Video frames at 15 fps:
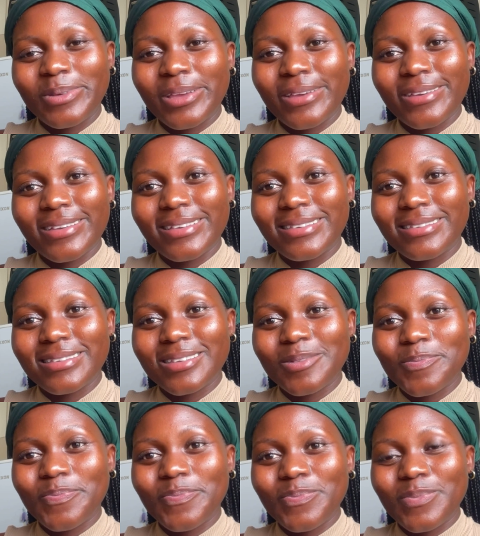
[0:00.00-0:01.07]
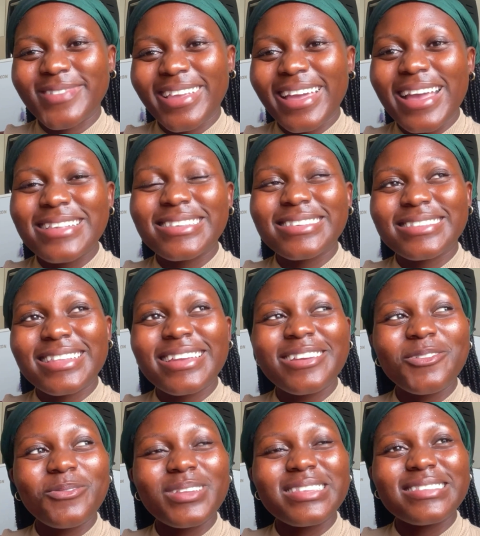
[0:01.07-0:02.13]
because guys, I
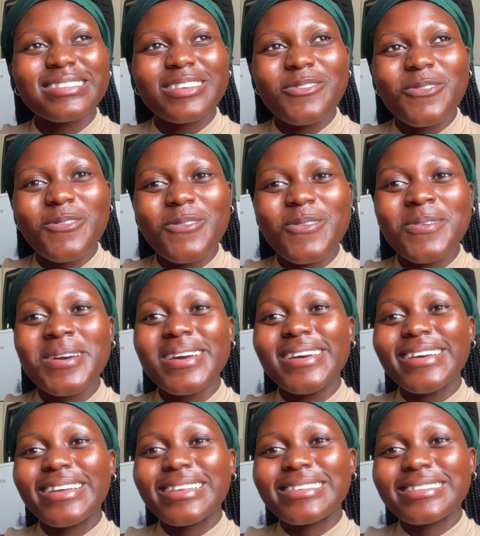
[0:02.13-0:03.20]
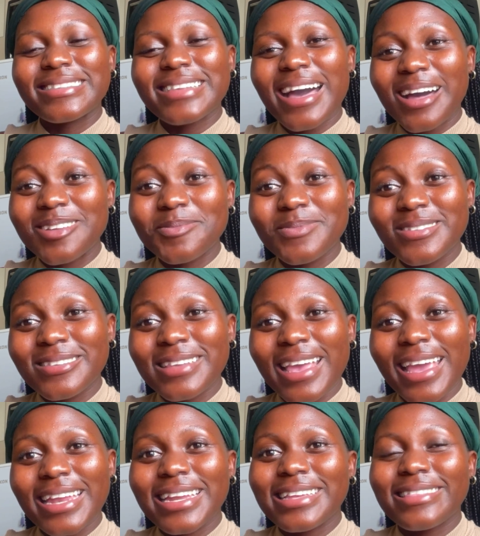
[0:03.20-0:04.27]
started with 0 subs
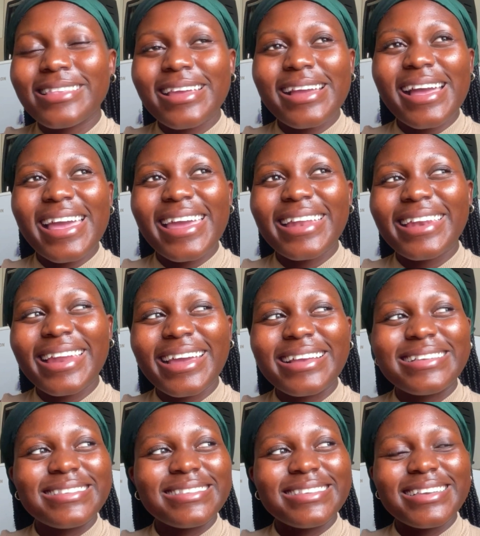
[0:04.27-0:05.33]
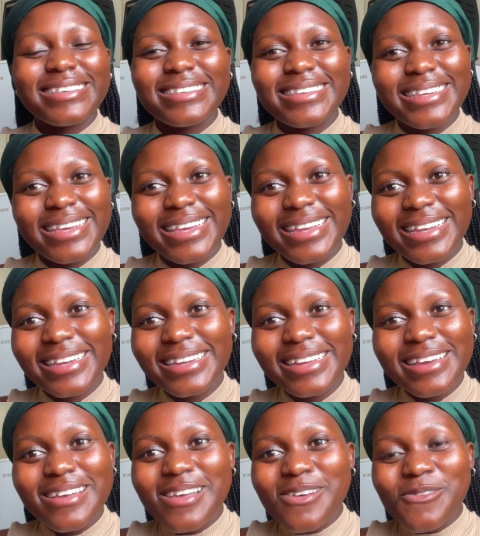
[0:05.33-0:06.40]
and I think I had like 16
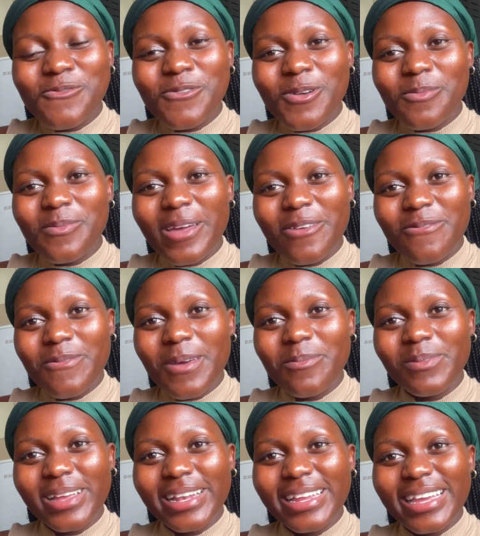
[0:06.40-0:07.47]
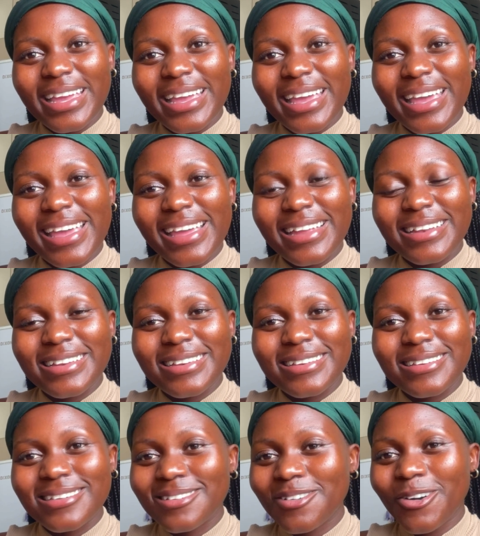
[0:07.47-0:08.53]
from my family,
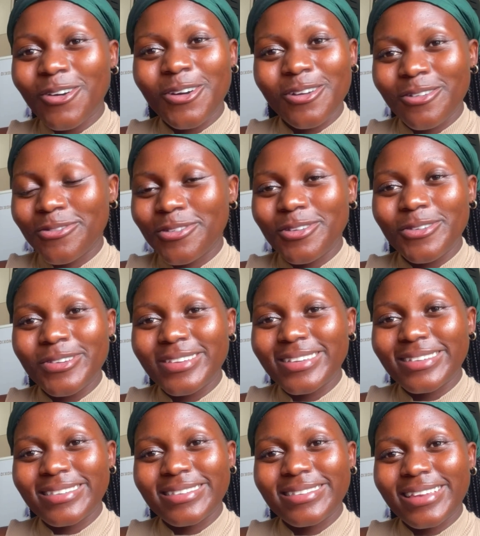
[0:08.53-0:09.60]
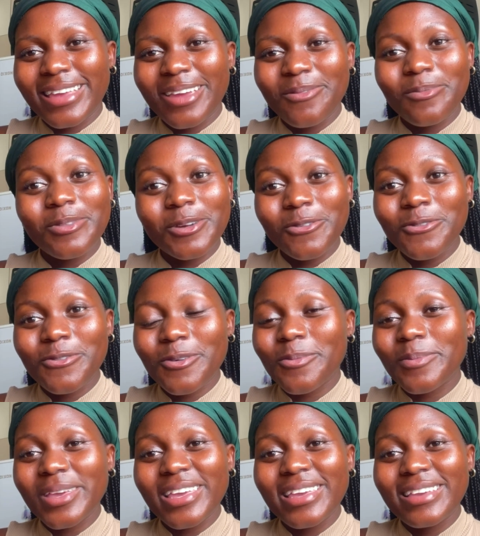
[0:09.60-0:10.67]
and all of you just came through for
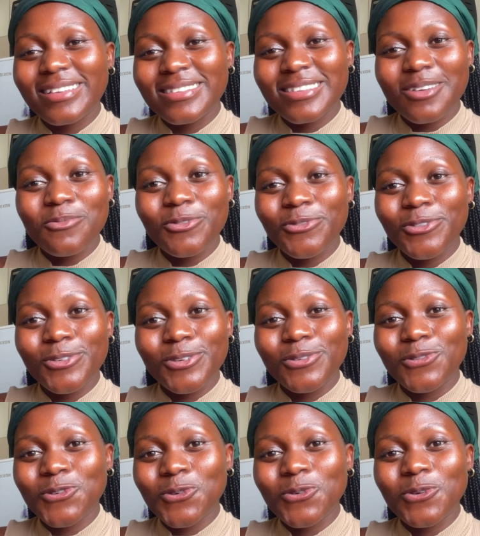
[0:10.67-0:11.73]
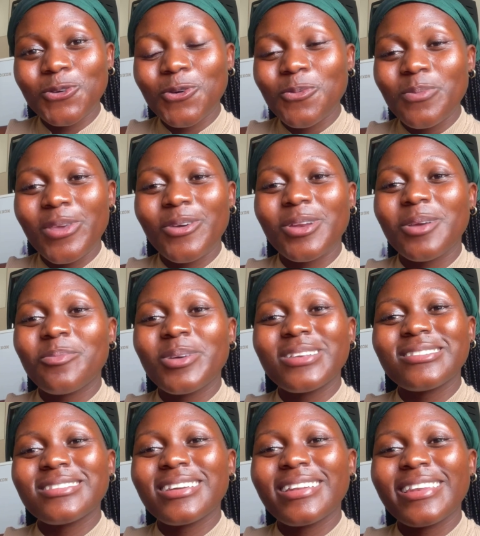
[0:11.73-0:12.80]
me. Some of you don't know me on a
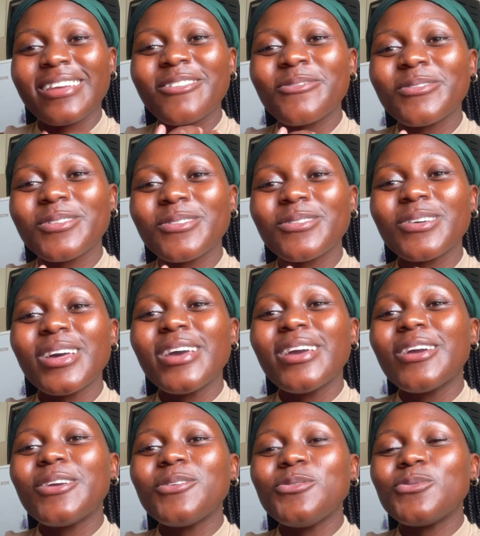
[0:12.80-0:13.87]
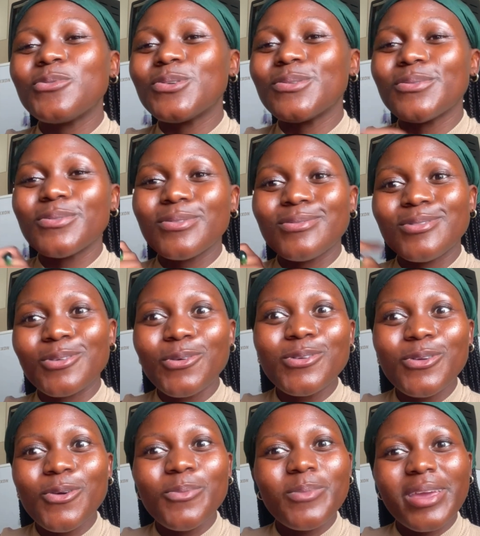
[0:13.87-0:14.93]
personal level, you don't
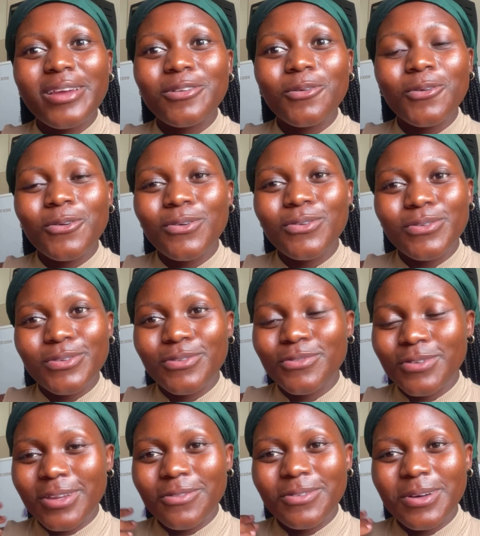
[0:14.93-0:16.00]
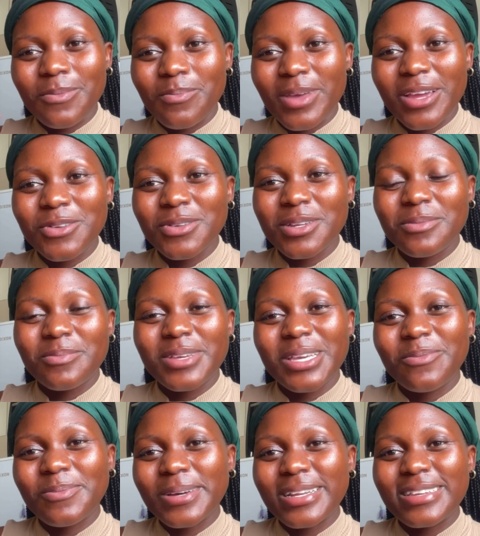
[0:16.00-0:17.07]
know me at all, you've never met with me,
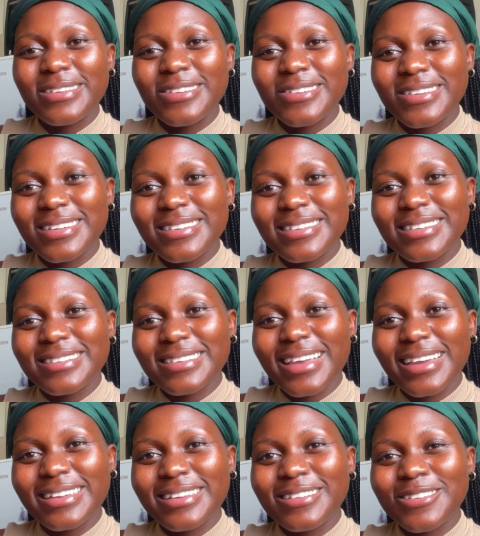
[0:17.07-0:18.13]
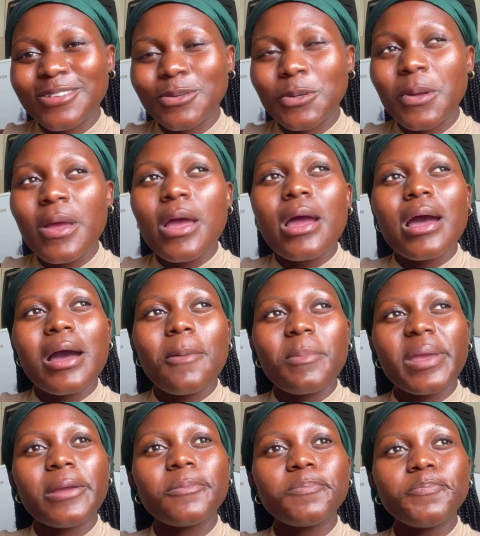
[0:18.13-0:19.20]
but you just decided to, I
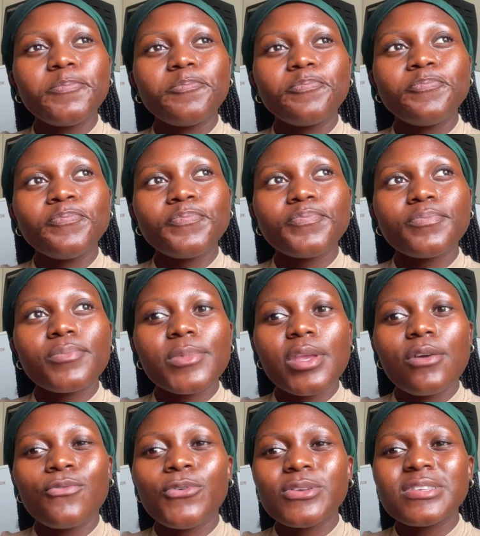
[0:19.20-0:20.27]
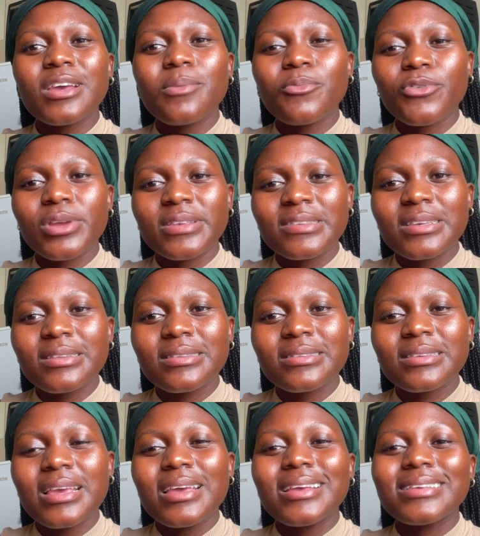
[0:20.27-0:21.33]
mean, for some
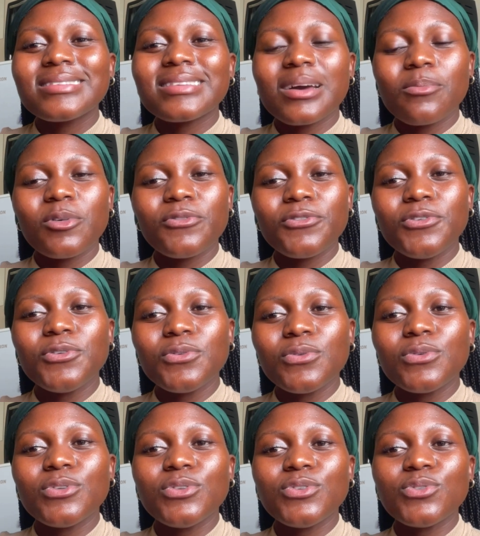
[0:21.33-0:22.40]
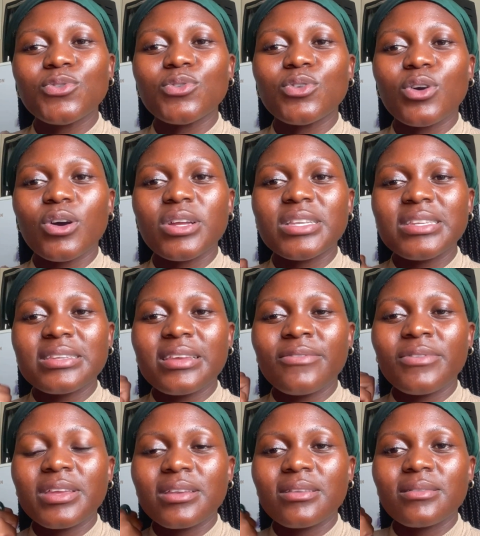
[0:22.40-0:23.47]
reasons, some of you do not
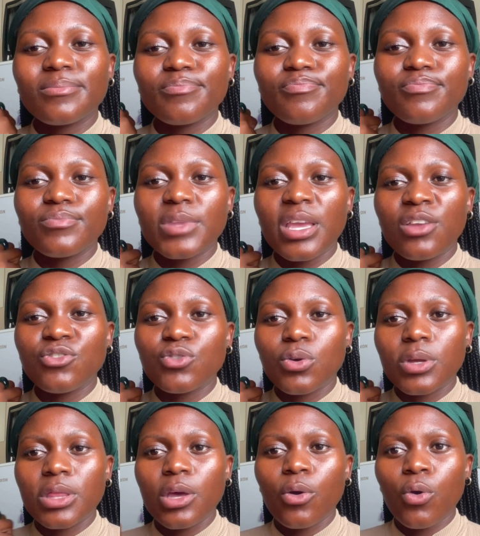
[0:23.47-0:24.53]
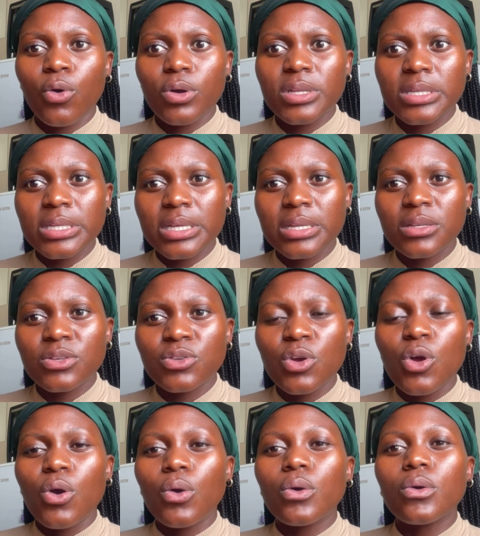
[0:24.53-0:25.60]
even enjoy the content,
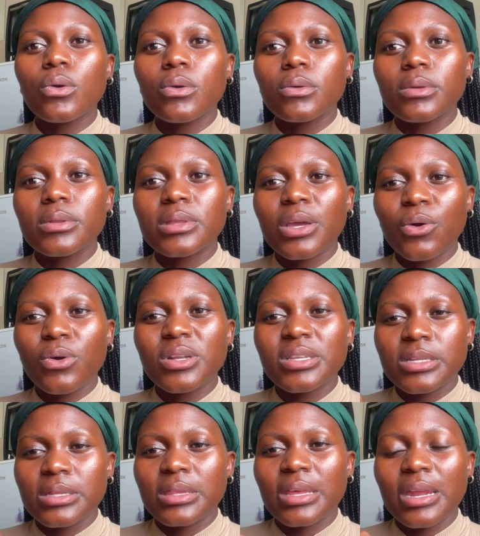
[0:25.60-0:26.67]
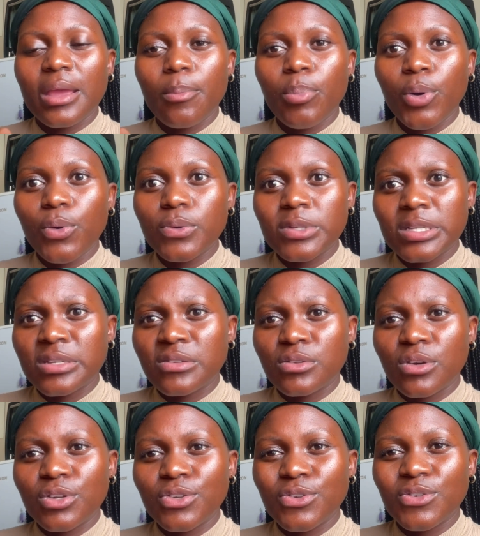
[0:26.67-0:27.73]
or the content that I post is
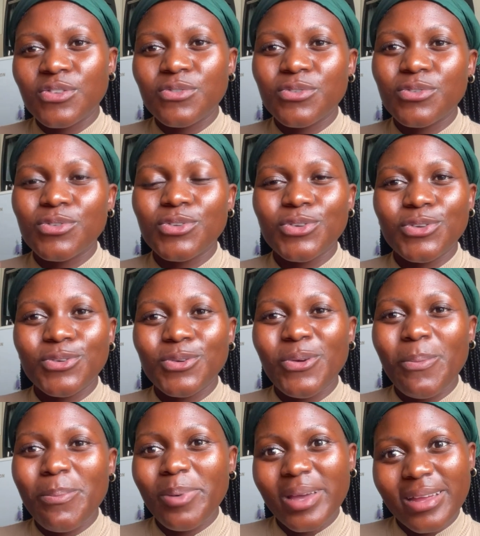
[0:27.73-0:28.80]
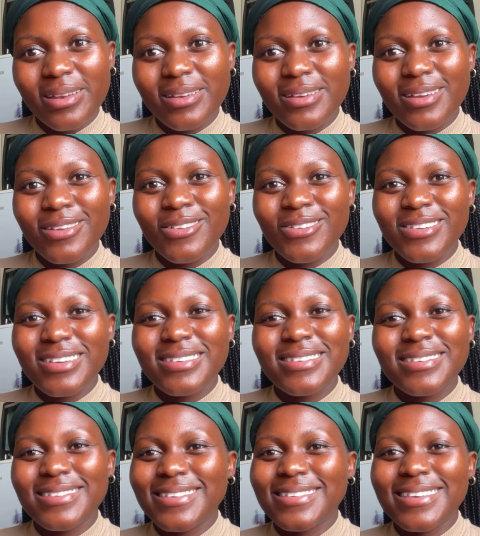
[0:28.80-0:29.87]
not useful to you, but you
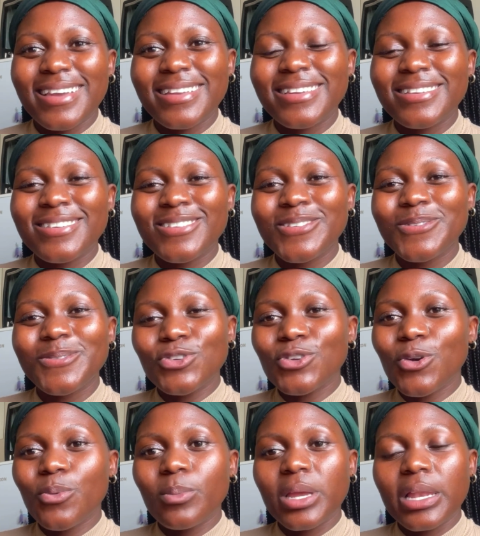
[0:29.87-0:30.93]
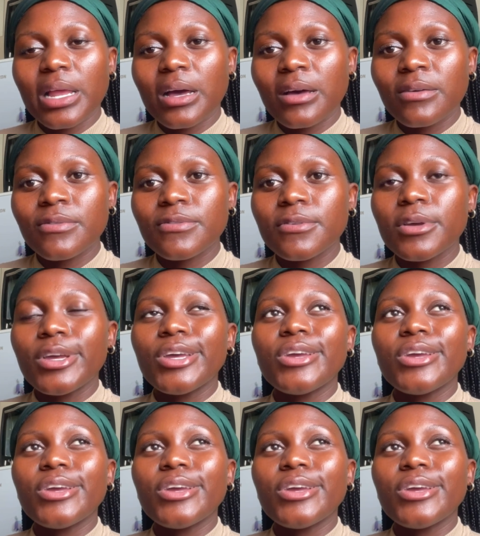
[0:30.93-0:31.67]
just decided to show me love.